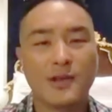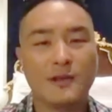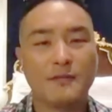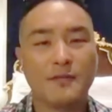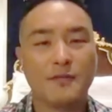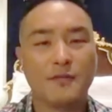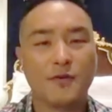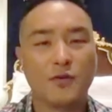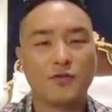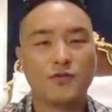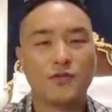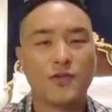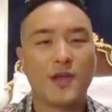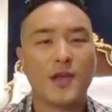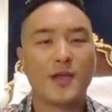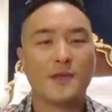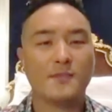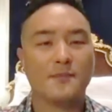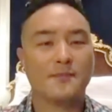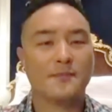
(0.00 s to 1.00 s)
Genesis
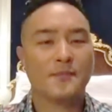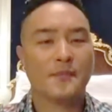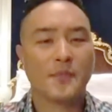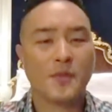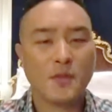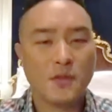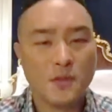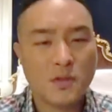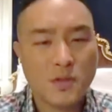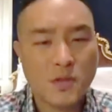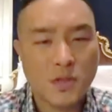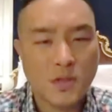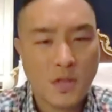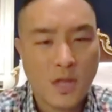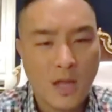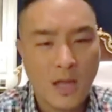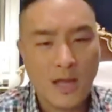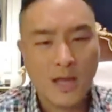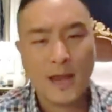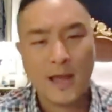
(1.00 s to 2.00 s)
7, verse 10.
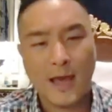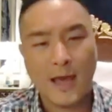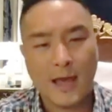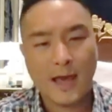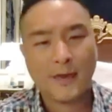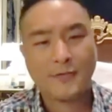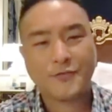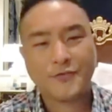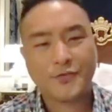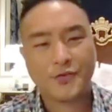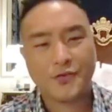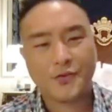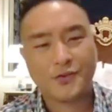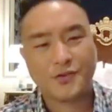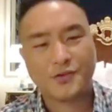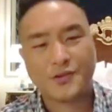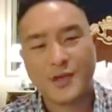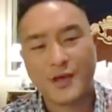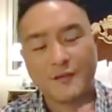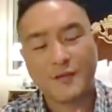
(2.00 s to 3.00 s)
And
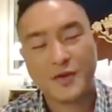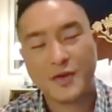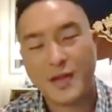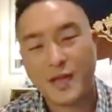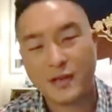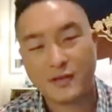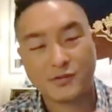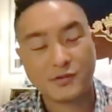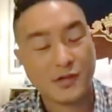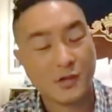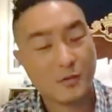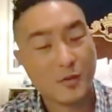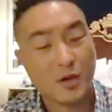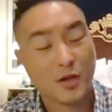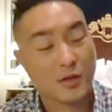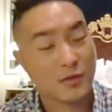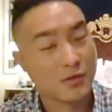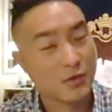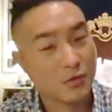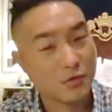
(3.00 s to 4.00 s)
after the seven
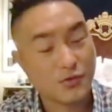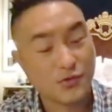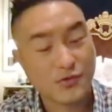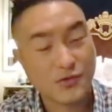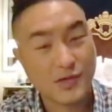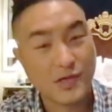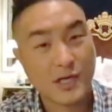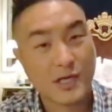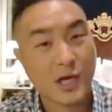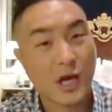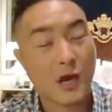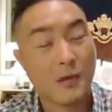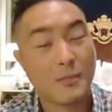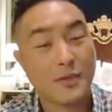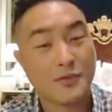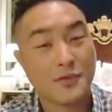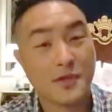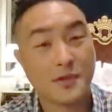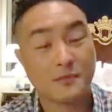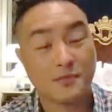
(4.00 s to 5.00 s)
days, come on, don't you
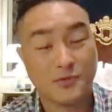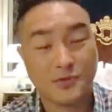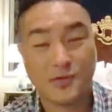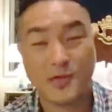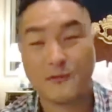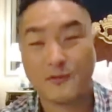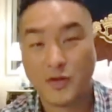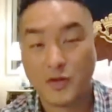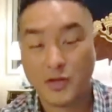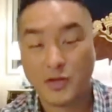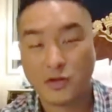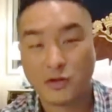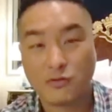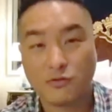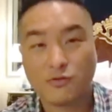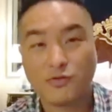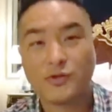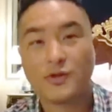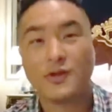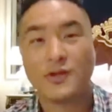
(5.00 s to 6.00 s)
see a common theme?
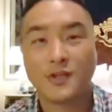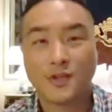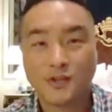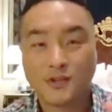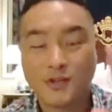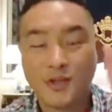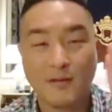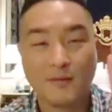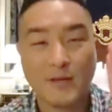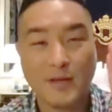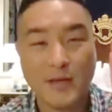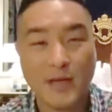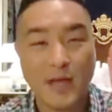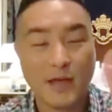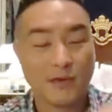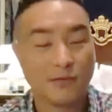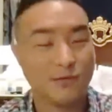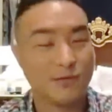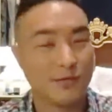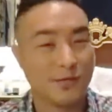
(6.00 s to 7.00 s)
Seven years,
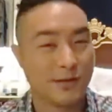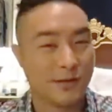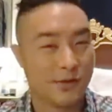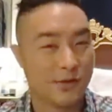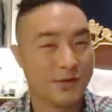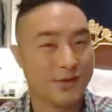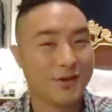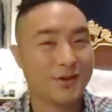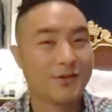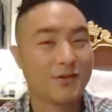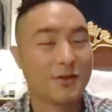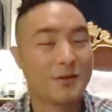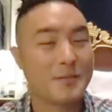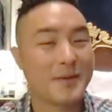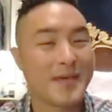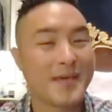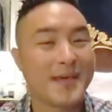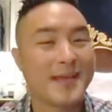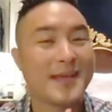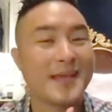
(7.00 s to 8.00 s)
seven days.
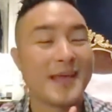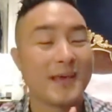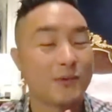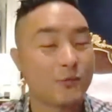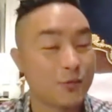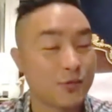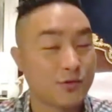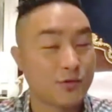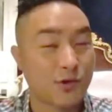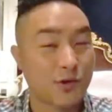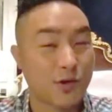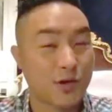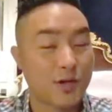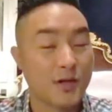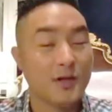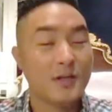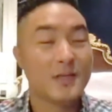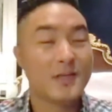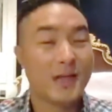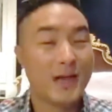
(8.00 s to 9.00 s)
Earlier in the beginning,
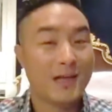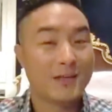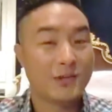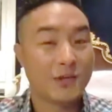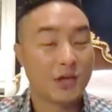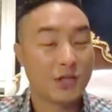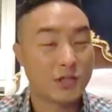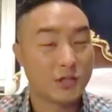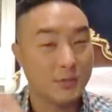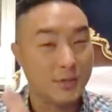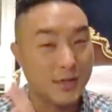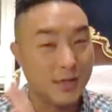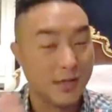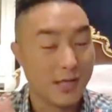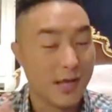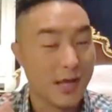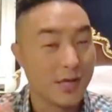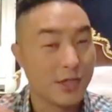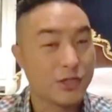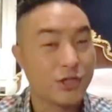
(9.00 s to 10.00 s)
as we started, I
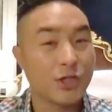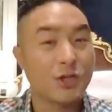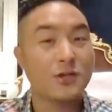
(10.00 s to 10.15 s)
talked